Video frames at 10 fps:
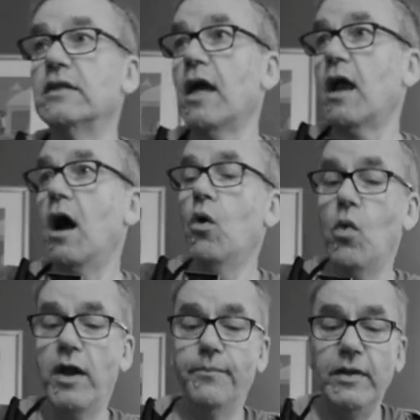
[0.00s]
like how
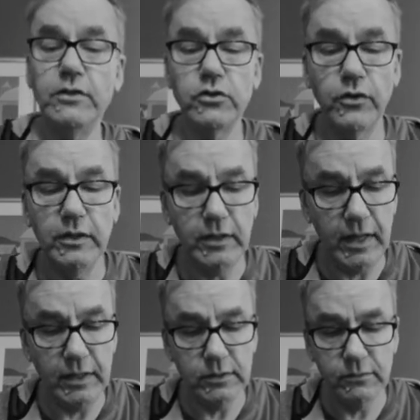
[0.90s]
wide picture it
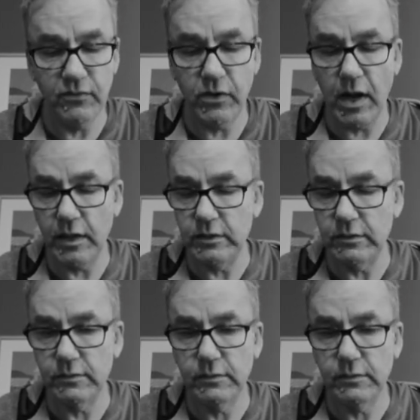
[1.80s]
takes. Very nice.